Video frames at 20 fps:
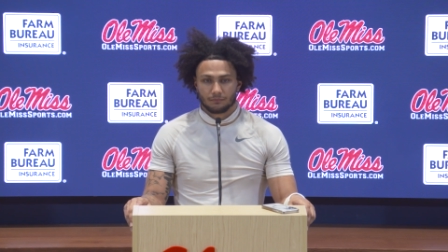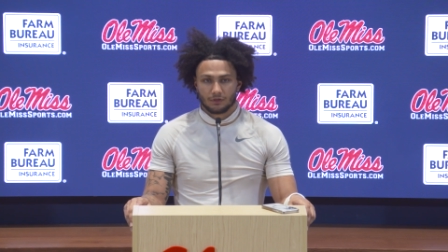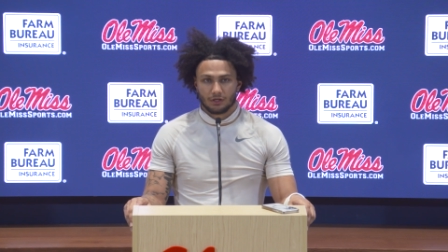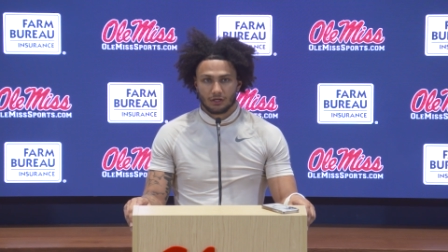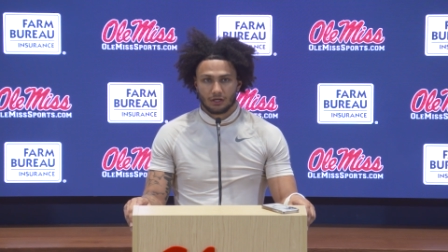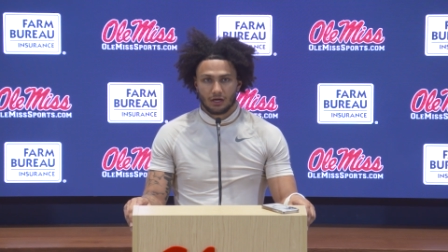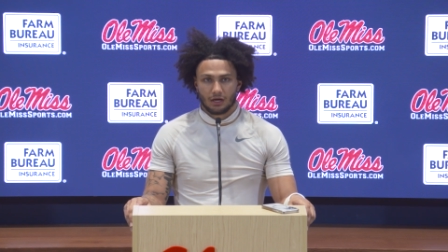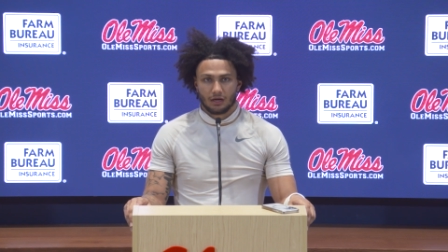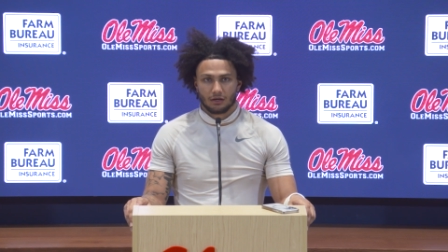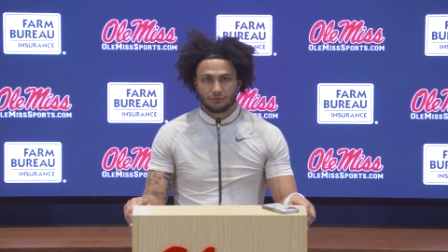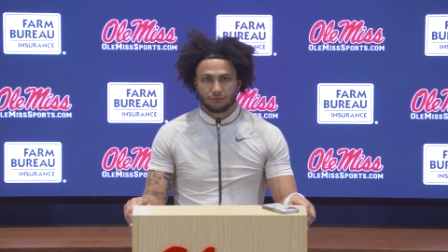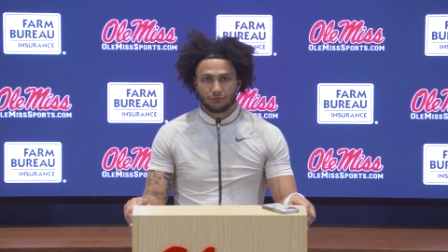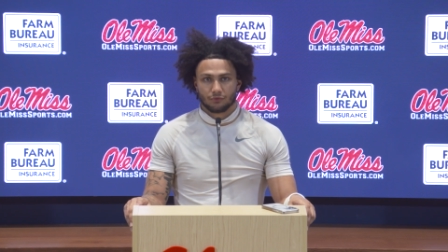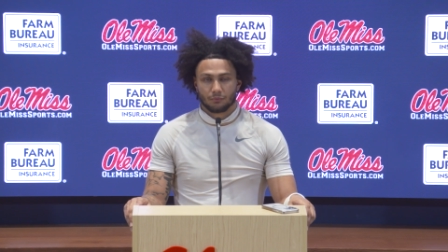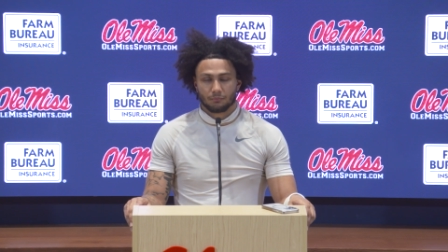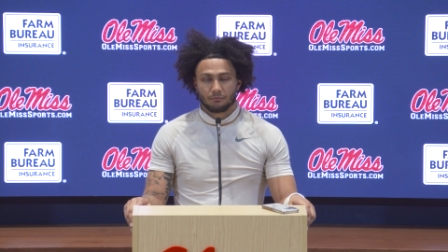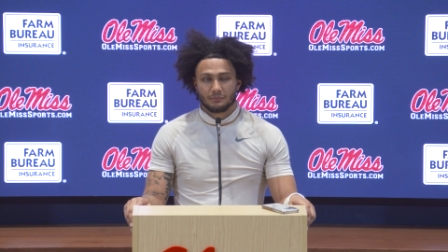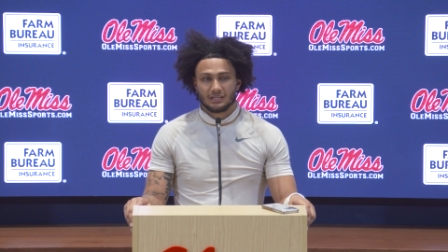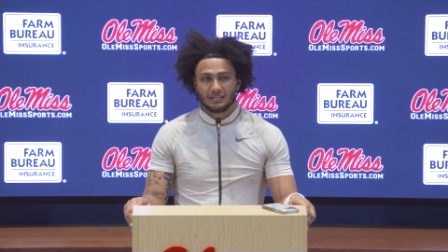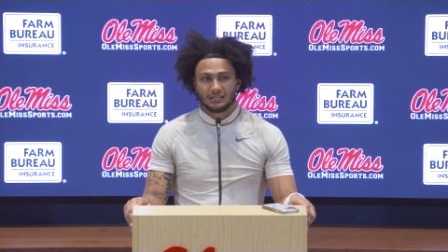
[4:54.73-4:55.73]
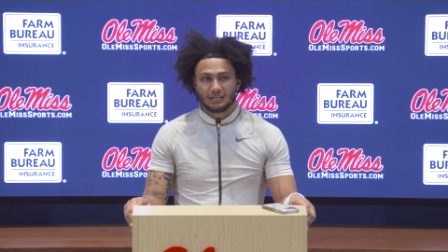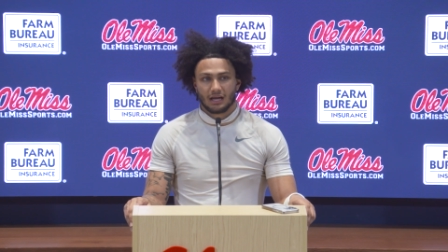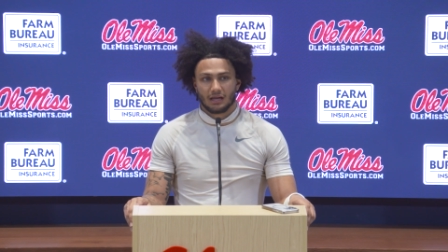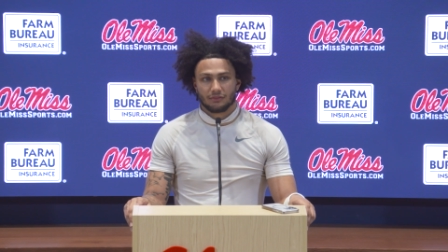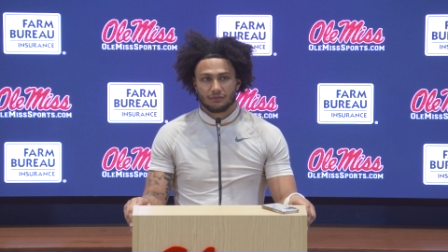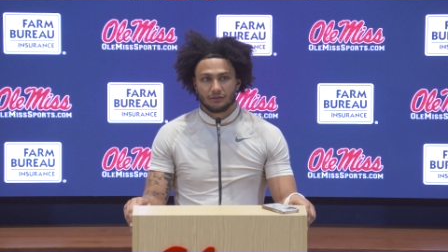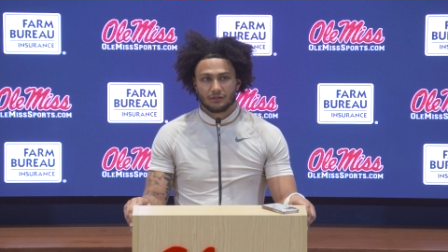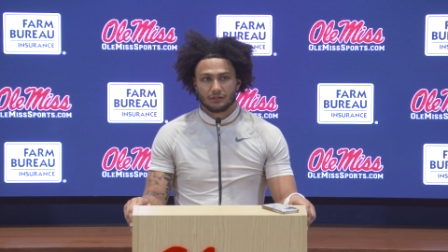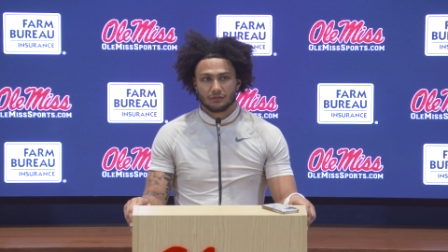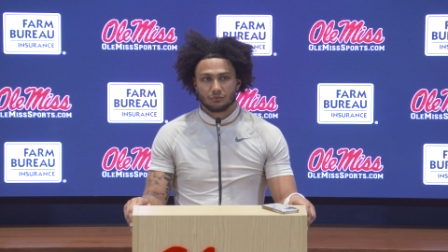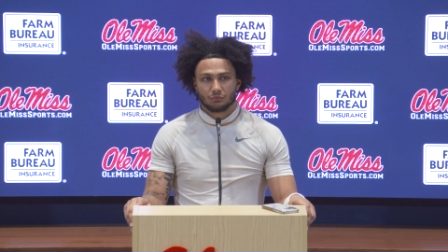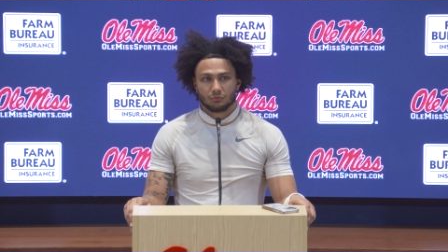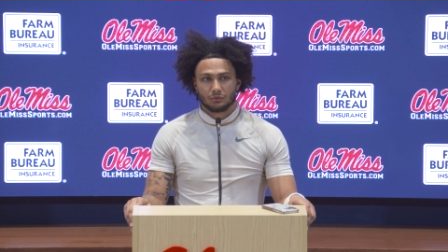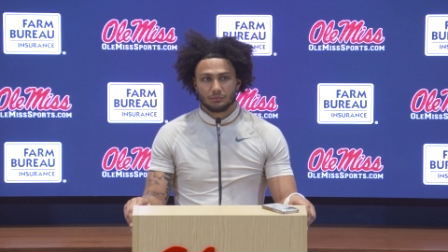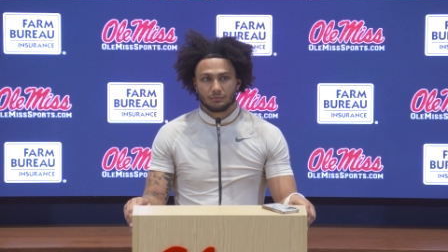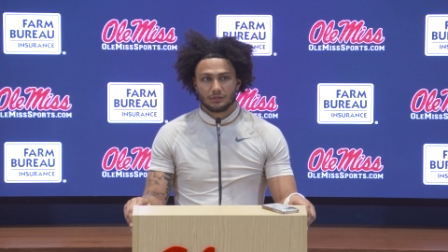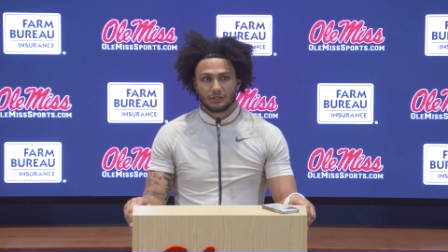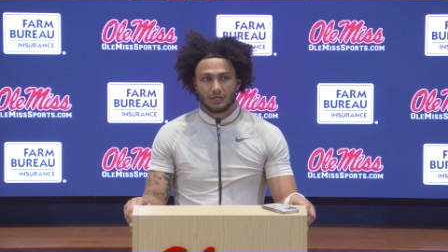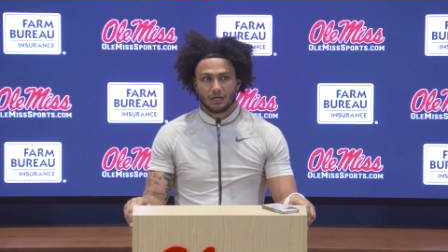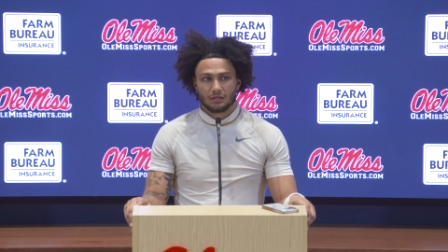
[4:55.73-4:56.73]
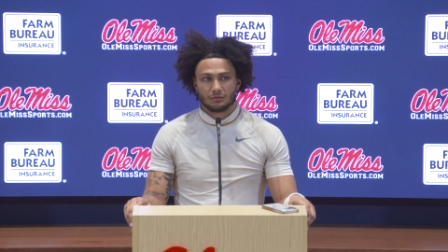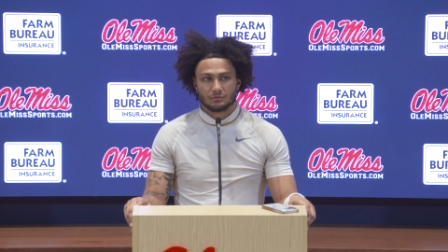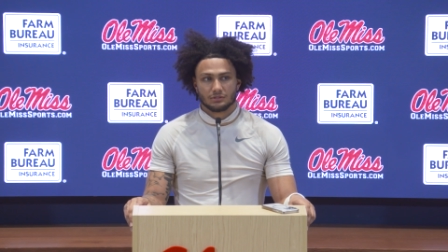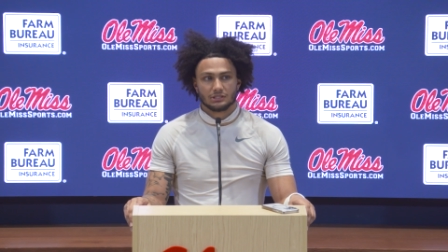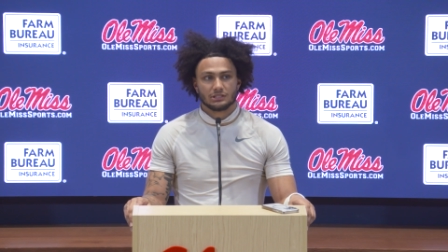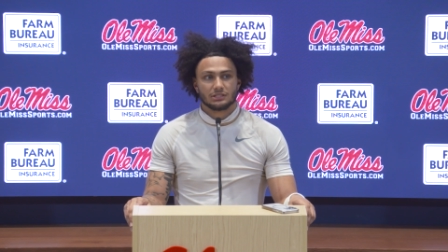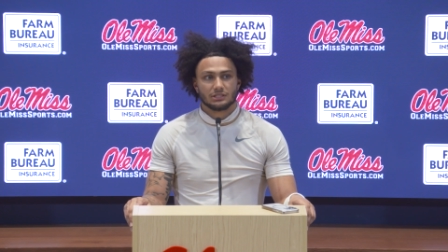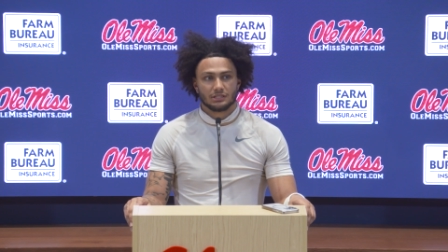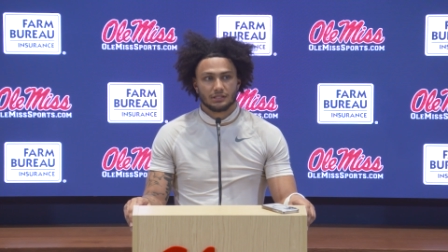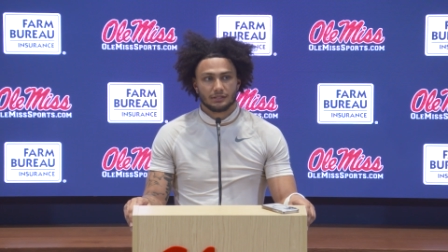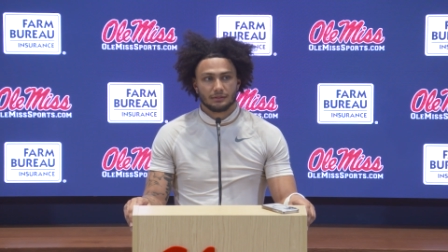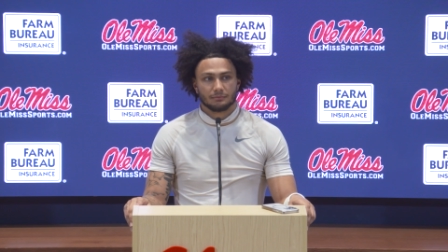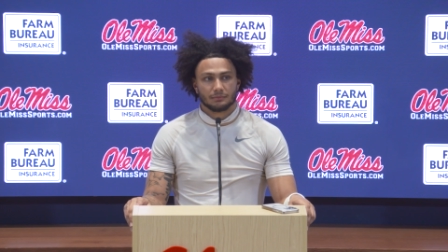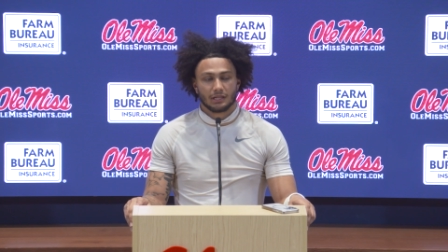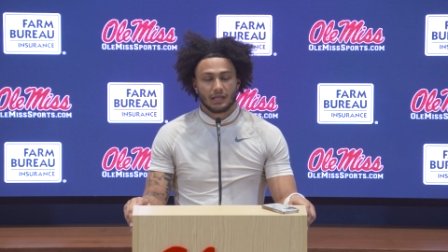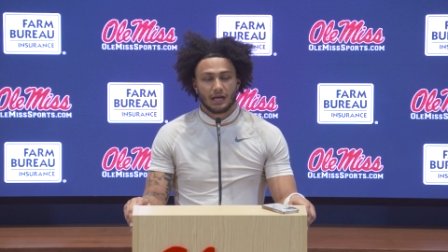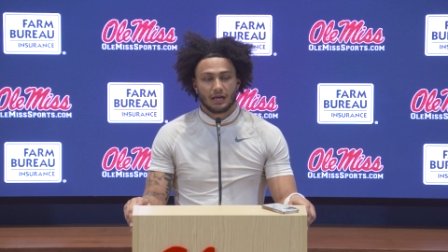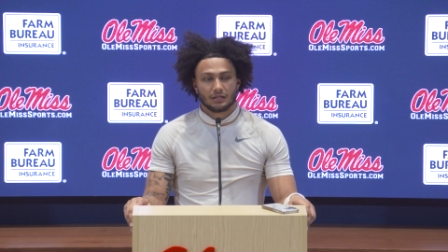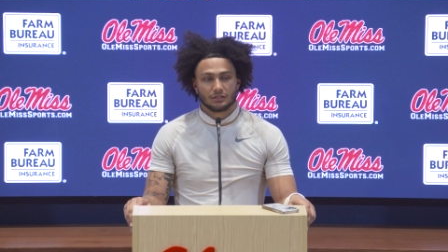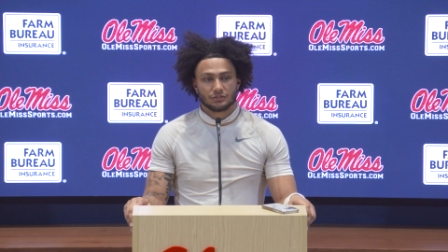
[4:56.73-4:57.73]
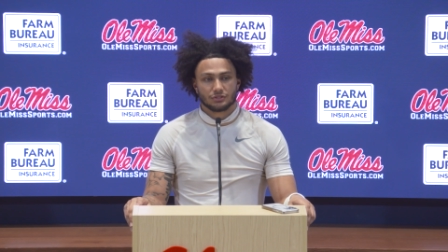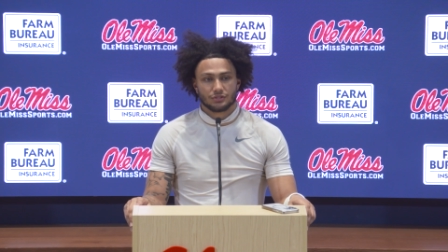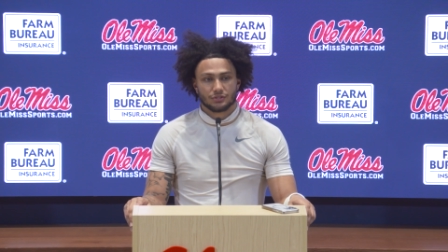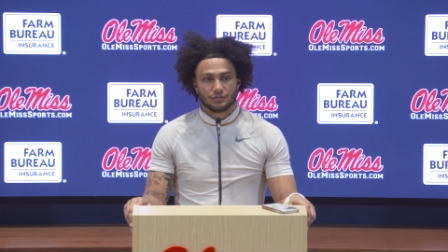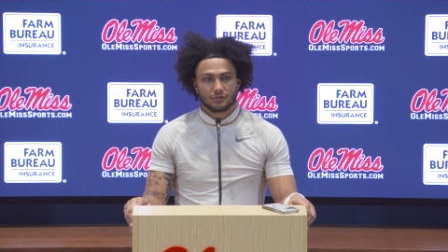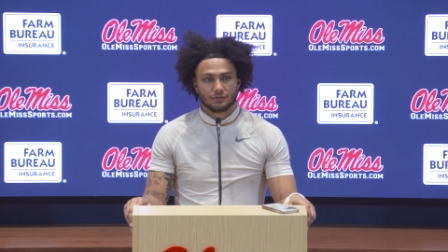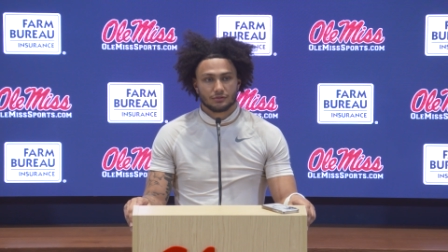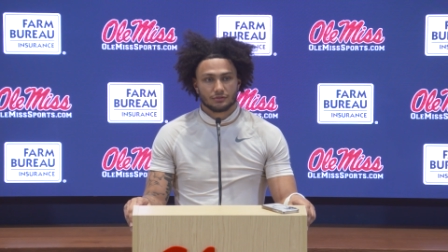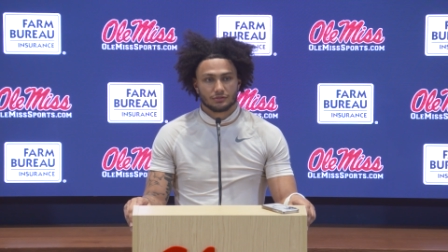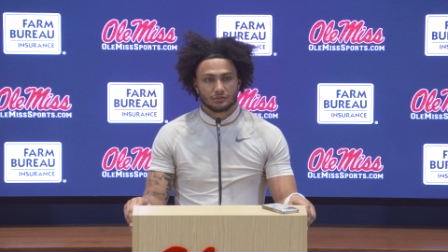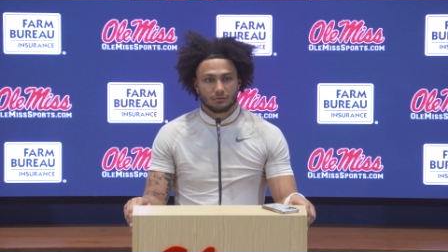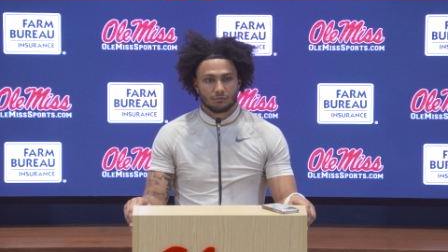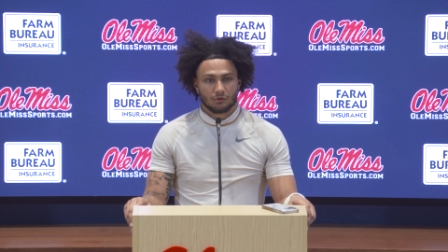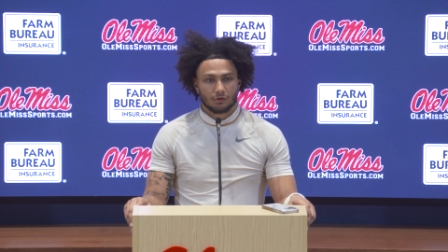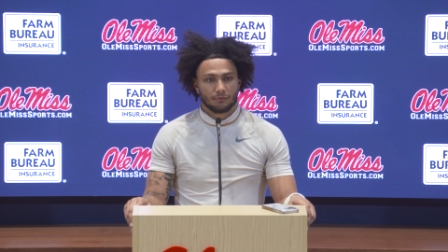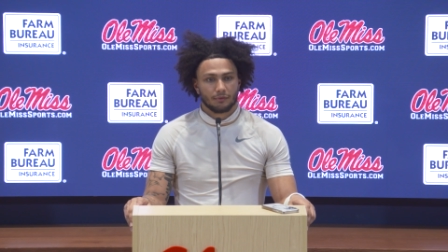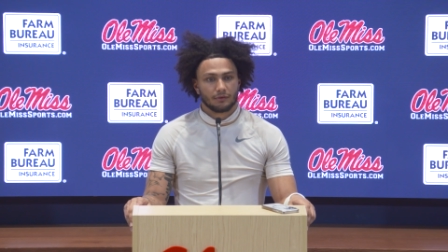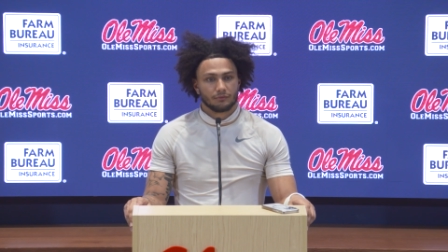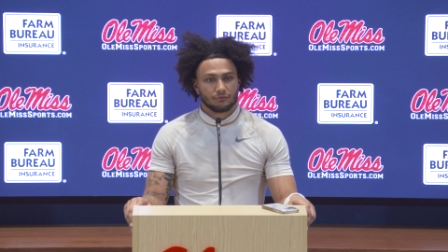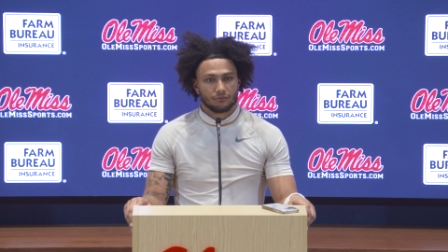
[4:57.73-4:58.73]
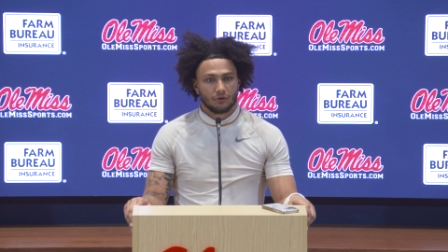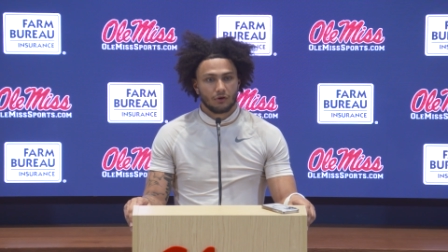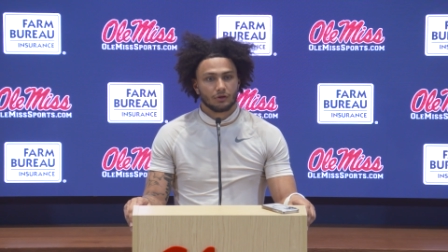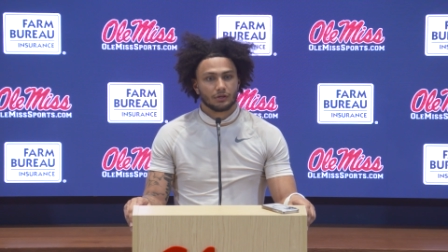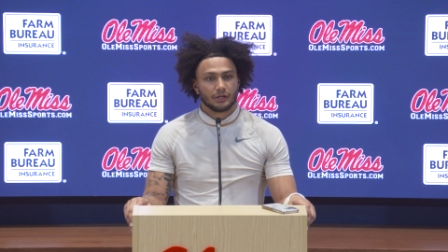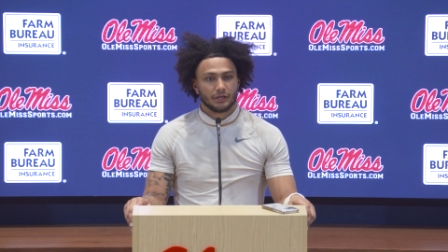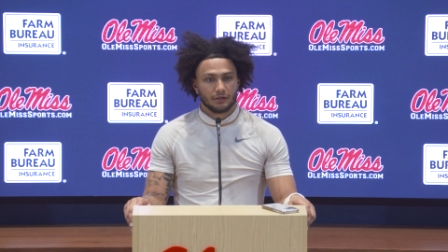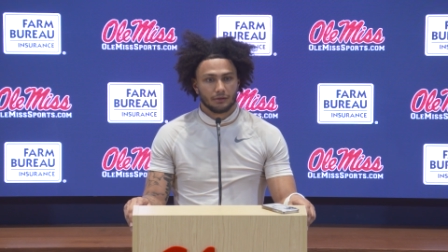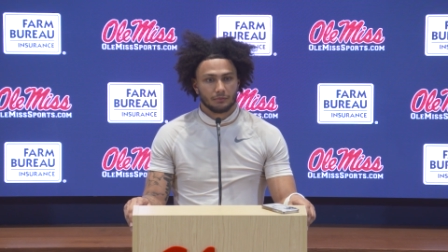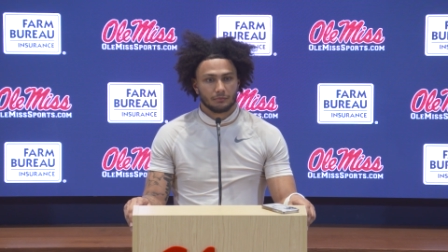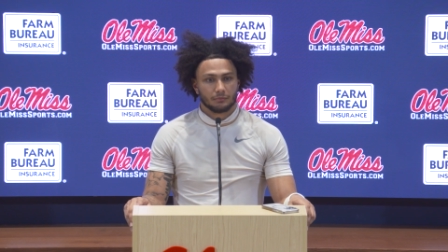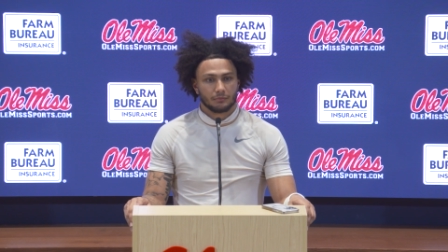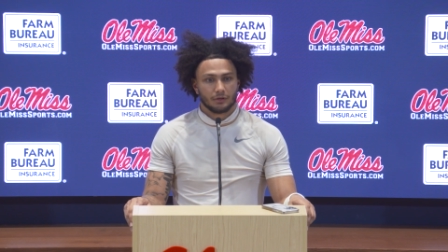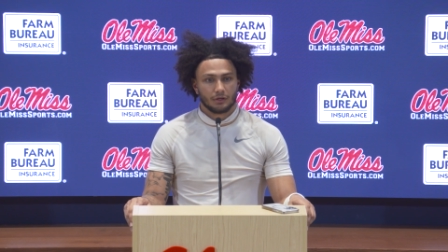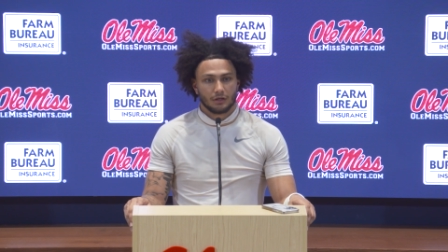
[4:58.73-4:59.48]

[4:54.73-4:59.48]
uh, for me, I think we became a team last year somewhere around fall camp.